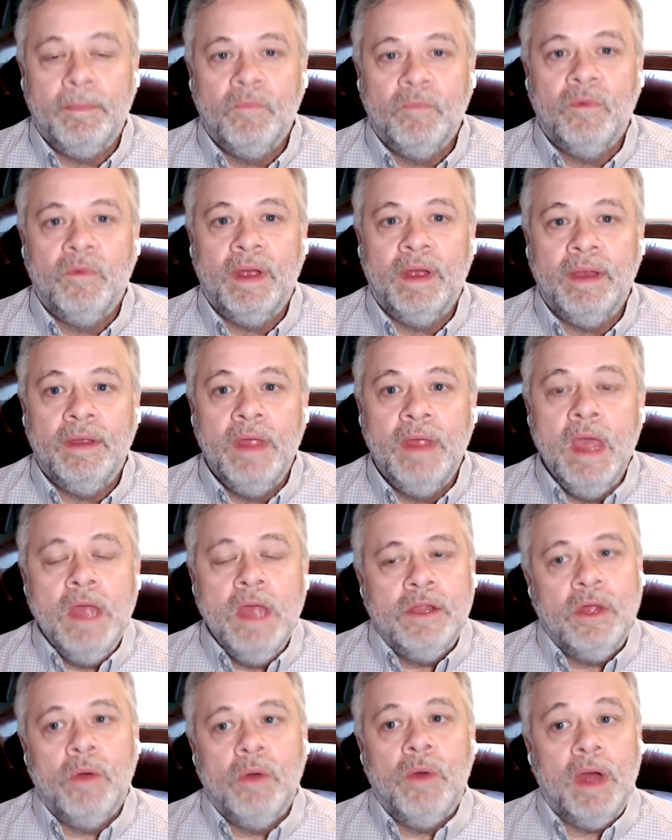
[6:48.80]
Right.
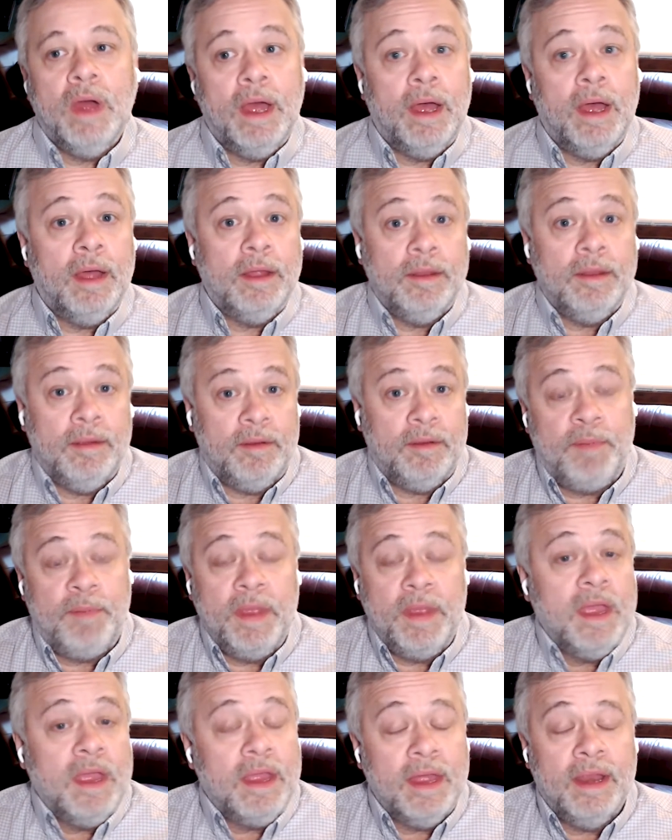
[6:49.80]
So
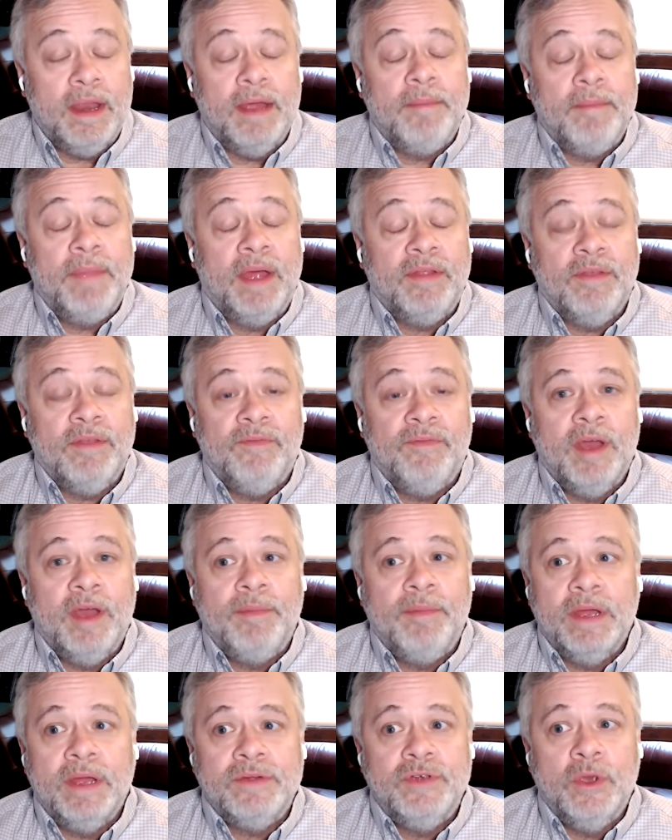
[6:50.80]
speaking again about the
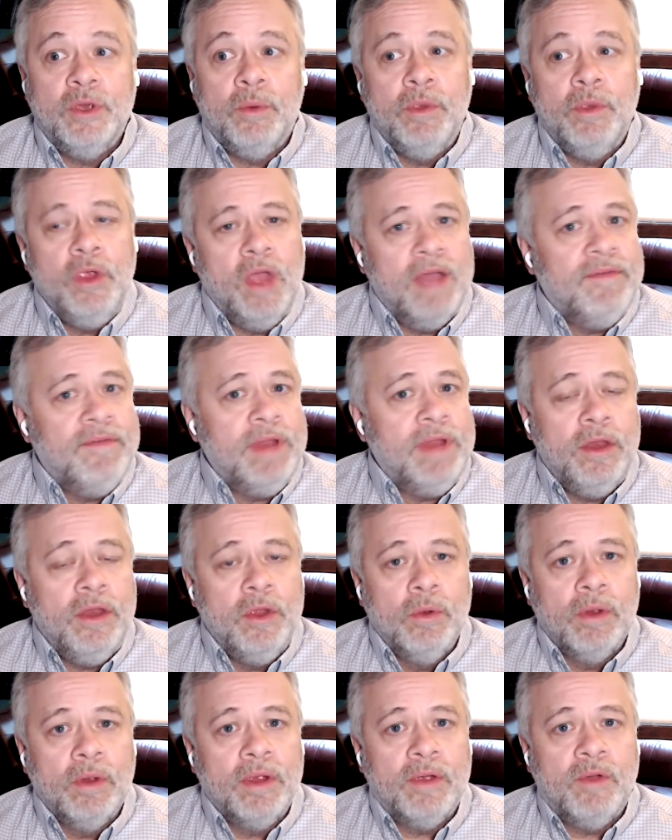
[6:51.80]
FABTECH show, will you have any
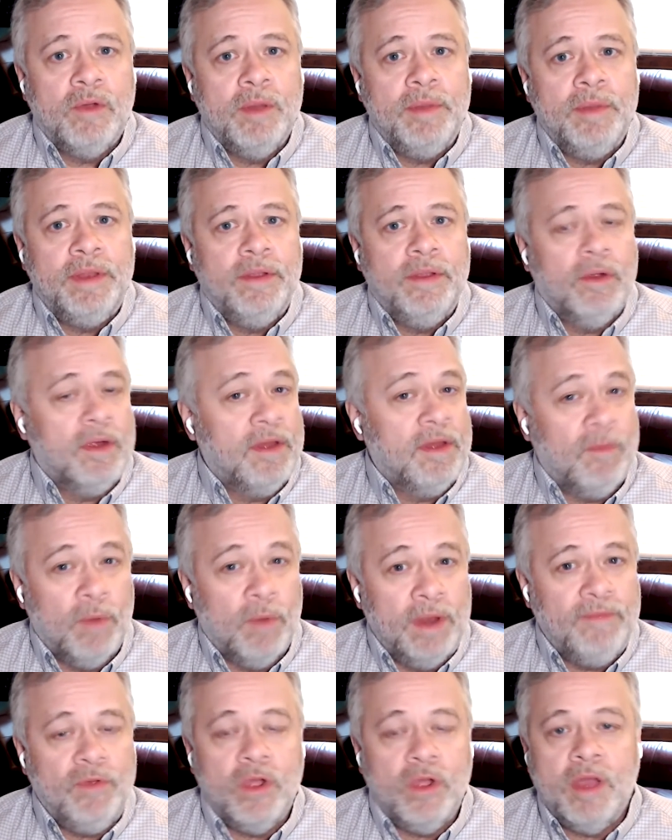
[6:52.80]
newer equipment there, or what
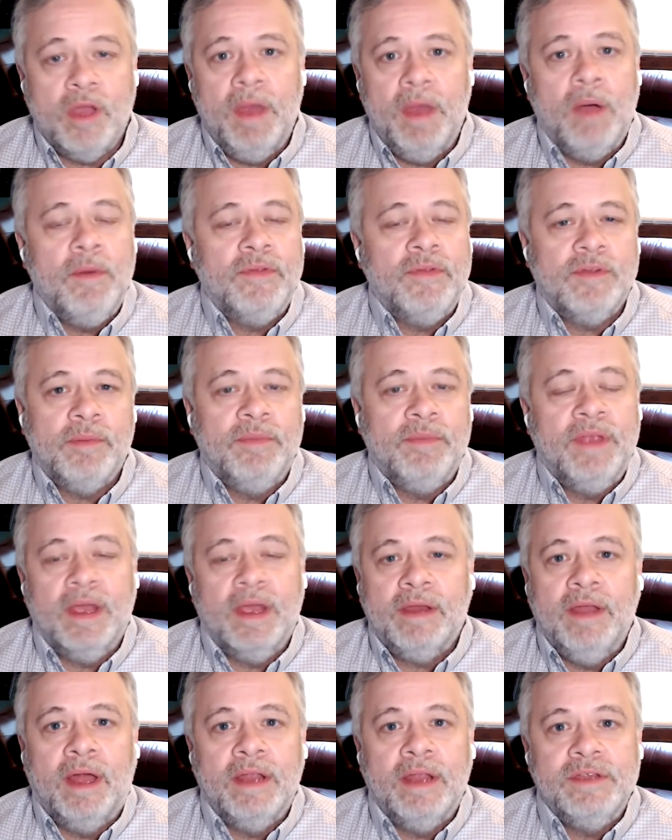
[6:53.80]
have you come out with some
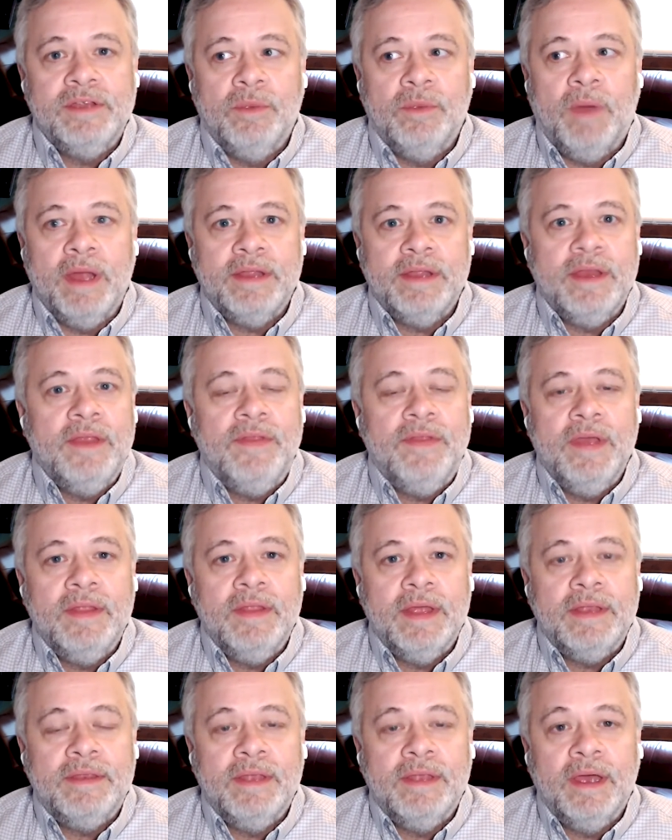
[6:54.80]
technology wise? Anything
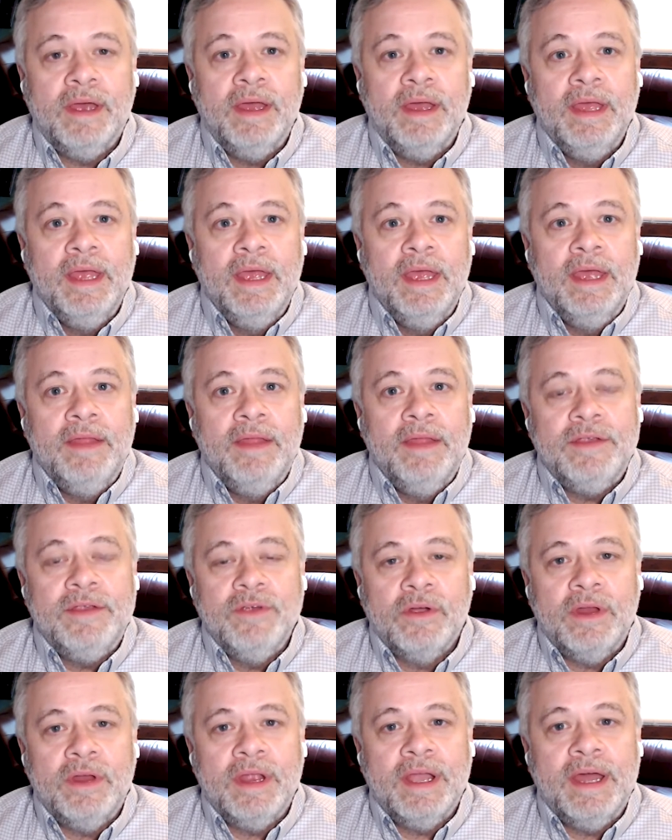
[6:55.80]
that
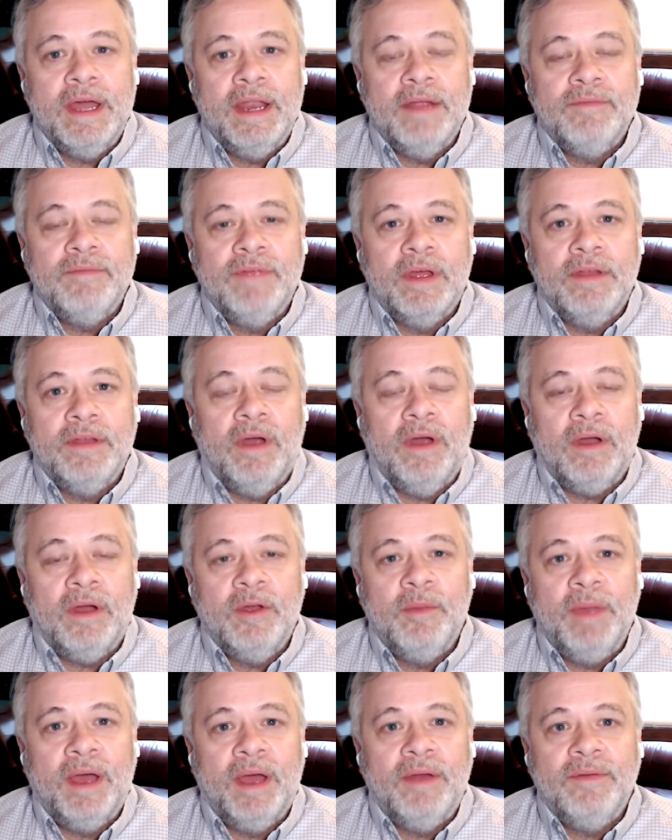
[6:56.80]
you're going to kind of talk
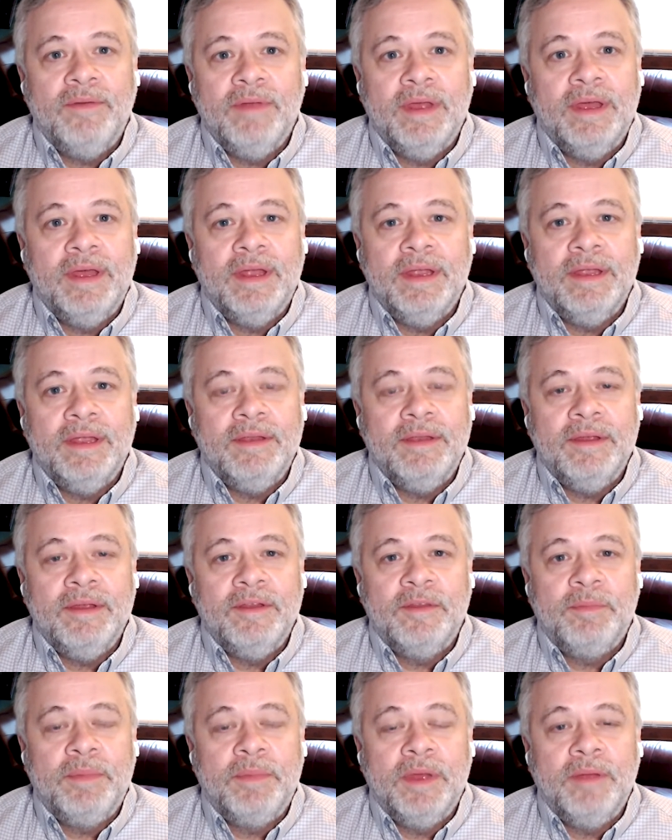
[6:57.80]
about
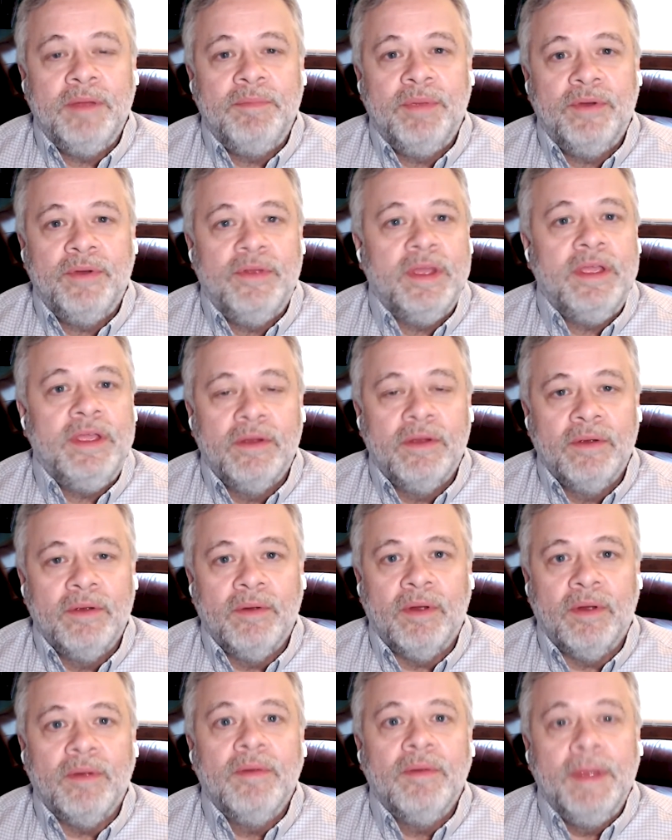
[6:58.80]
in particular,
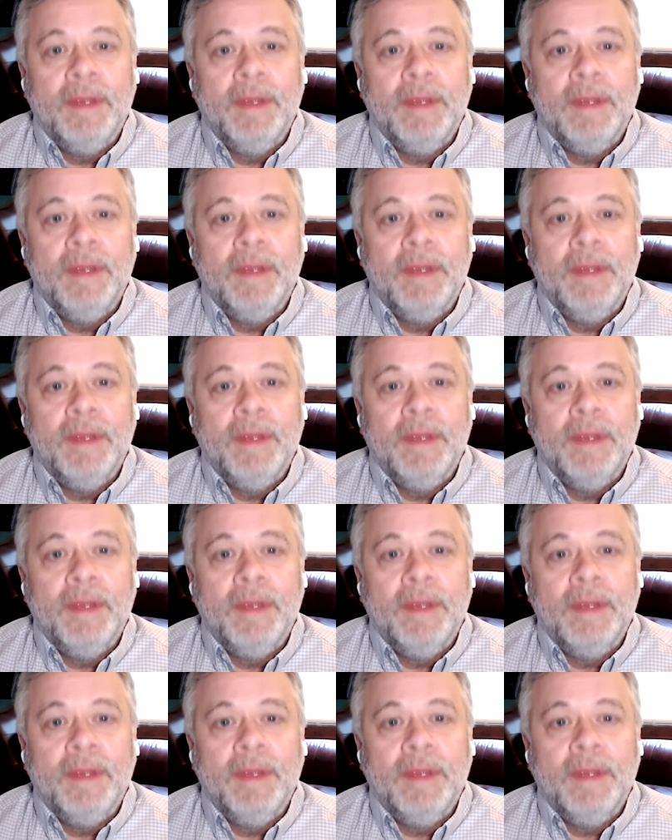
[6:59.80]
or?